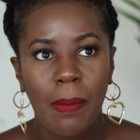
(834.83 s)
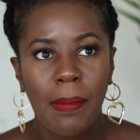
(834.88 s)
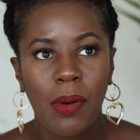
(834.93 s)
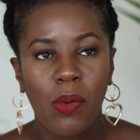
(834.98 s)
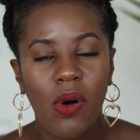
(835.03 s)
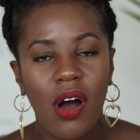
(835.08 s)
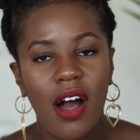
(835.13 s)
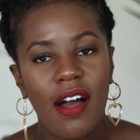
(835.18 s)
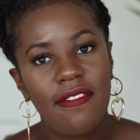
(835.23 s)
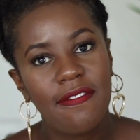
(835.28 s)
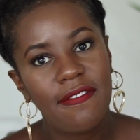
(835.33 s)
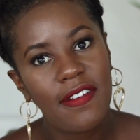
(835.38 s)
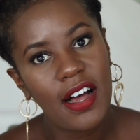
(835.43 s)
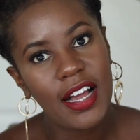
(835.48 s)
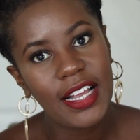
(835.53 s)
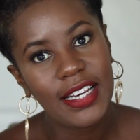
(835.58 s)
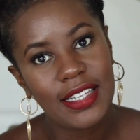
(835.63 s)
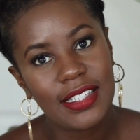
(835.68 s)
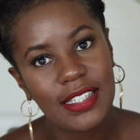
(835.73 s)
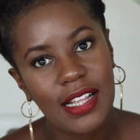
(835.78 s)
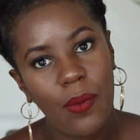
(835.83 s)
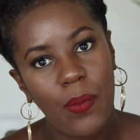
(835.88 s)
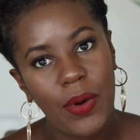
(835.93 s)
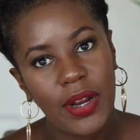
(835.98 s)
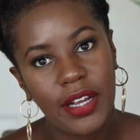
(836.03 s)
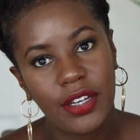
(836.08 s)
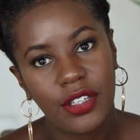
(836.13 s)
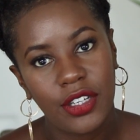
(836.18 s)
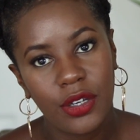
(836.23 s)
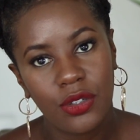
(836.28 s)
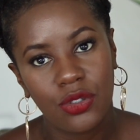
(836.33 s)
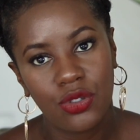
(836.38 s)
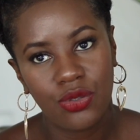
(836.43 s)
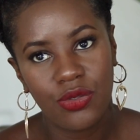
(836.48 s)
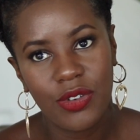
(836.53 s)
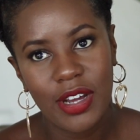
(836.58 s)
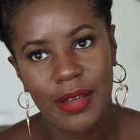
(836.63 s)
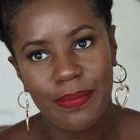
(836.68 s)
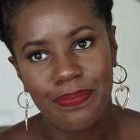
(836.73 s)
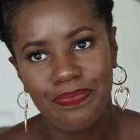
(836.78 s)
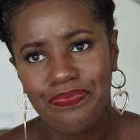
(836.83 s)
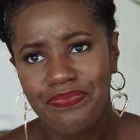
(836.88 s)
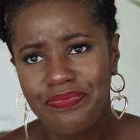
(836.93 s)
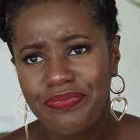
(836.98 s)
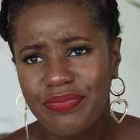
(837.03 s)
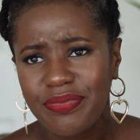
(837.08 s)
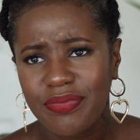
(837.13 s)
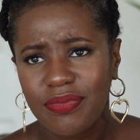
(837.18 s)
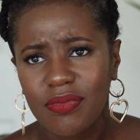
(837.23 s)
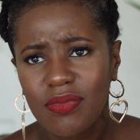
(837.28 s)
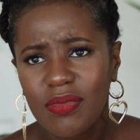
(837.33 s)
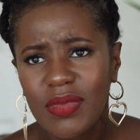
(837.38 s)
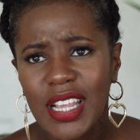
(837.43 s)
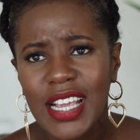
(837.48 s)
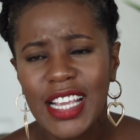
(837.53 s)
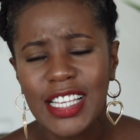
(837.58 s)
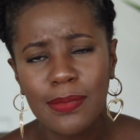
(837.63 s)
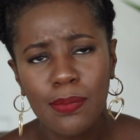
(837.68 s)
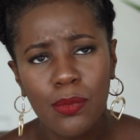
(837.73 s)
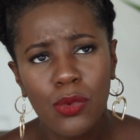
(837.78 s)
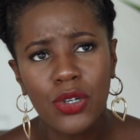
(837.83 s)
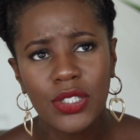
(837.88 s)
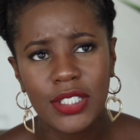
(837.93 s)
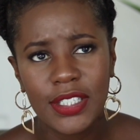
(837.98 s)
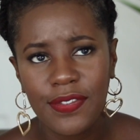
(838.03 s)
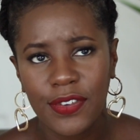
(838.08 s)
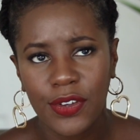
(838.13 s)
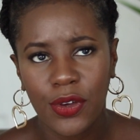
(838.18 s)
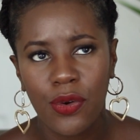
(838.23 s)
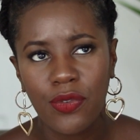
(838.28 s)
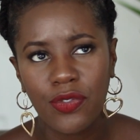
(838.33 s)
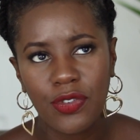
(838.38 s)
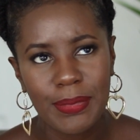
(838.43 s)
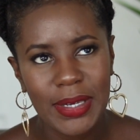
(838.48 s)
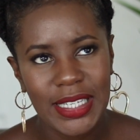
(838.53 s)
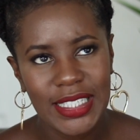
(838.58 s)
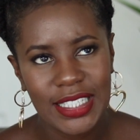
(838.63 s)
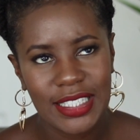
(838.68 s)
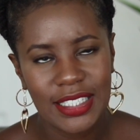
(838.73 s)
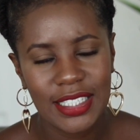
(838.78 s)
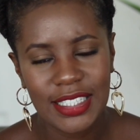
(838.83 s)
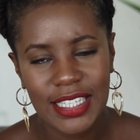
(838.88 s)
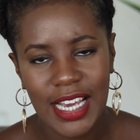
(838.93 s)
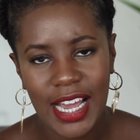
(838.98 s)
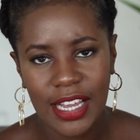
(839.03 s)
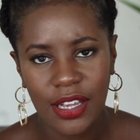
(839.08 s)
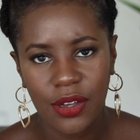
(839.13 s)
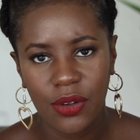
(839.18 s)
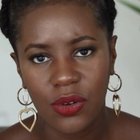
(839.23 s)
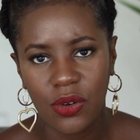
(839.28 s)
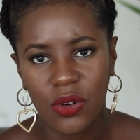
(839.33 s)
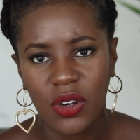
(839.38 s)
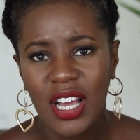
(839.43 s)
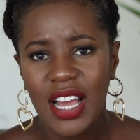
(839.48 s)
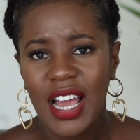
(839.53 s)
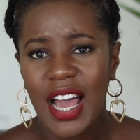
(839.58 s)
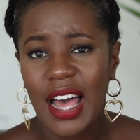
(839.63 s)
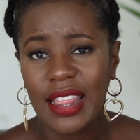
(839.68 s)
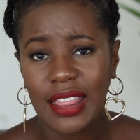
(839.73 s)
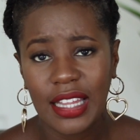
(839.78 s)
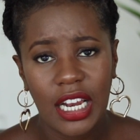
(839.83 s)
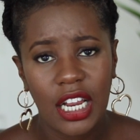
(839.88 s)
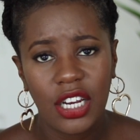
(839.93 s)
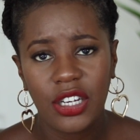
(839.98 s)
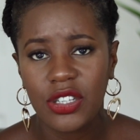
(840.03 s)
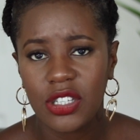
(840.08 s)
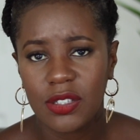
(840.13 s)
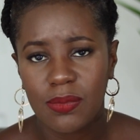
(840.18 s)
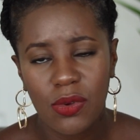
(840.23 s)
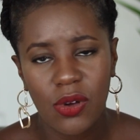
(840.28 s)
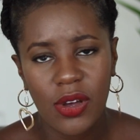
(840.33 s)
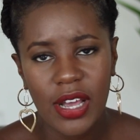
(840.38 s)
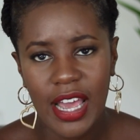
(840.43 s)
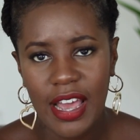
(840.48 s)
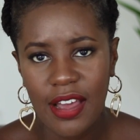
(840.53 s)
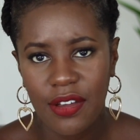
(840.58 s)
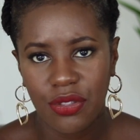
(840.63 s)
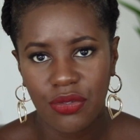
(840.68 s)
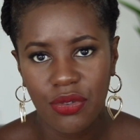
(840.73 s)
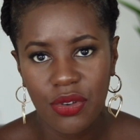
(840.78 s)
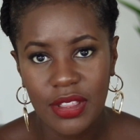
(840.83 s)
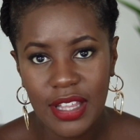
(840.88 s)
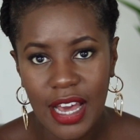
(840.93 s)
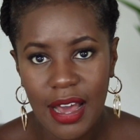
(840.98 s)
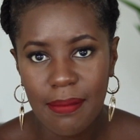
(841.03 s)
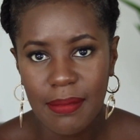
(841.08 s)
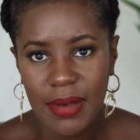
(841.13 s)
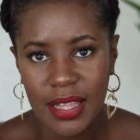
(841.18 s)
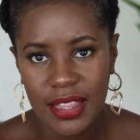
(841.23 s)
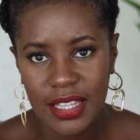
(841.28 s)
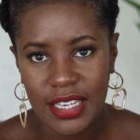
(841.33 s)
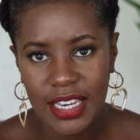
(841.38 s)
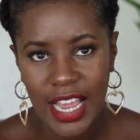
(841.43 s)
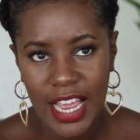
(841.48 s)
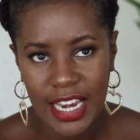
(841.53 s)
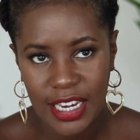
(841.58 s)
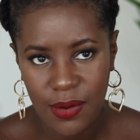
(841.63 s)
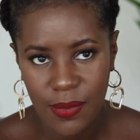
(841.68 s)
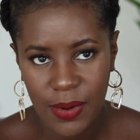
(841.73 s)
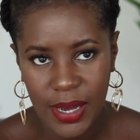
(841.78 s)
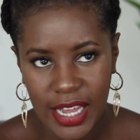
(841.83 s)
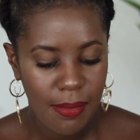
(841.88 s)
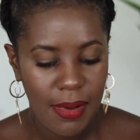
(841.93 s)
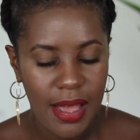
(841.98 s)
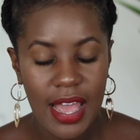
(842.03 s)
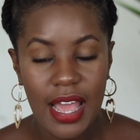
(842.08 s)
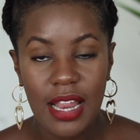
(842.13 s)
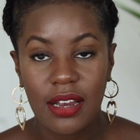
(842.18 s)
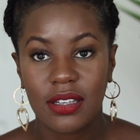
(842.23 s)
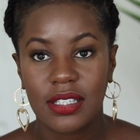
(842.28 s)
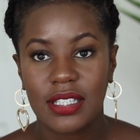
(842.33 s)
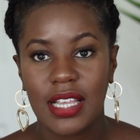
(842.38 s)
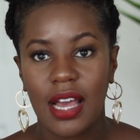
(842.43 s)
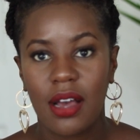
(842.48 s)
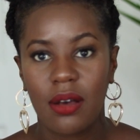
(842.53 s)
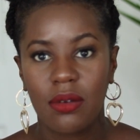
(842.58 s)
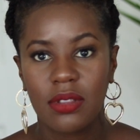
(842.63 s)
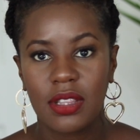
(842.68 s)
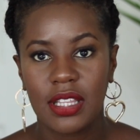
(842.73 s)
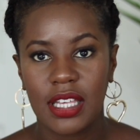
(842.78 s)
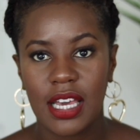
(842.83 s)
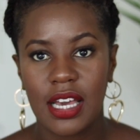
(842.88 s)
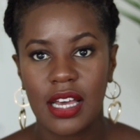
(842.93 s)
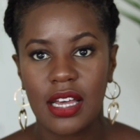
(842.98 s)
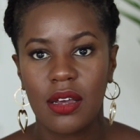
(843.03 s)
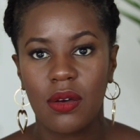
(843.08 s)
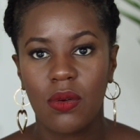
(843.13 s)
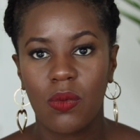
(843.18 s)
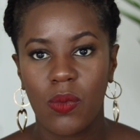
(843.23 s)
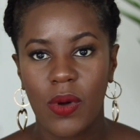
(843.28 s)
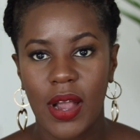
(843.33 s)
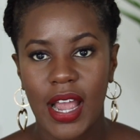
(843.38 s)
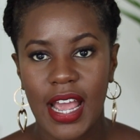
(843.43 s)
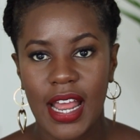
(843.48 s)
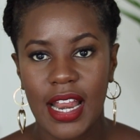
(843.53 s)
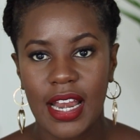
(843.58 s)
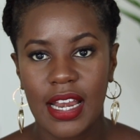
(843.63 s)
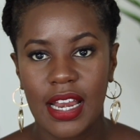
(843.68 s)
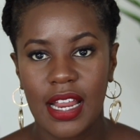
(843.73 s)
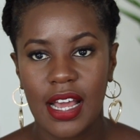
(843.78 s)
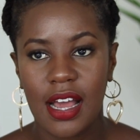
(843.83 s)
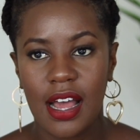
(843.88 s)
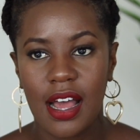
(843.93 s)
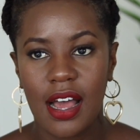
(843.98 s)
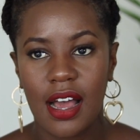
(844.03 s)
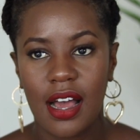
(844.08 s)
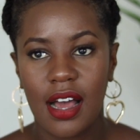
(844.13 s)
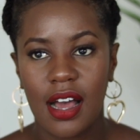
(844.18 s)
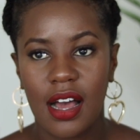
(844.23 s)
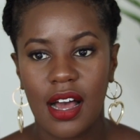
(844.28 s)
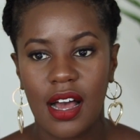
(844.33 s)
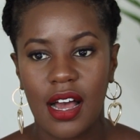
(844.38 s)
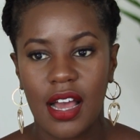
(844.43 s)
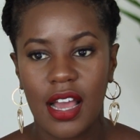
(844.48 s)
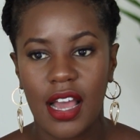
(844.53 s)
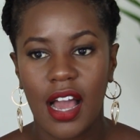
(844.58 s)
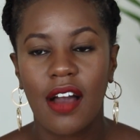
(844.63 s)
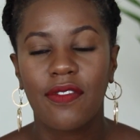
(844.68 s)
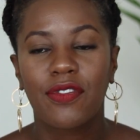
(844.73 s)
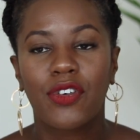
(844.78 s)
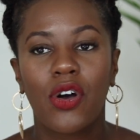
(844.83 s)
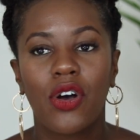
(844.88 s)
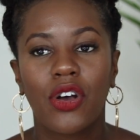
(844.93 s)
But what I find is that when I don't trim, it's more difficult for me to detangle, and then I lose more hair through that method anyway. My hair looks healthier when I've